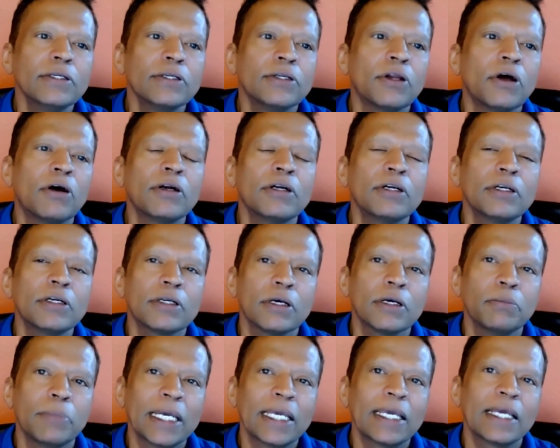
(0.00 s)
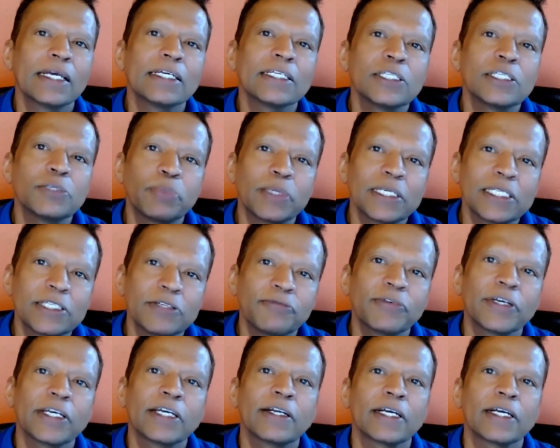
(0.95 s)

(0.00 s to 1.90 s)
not making a specific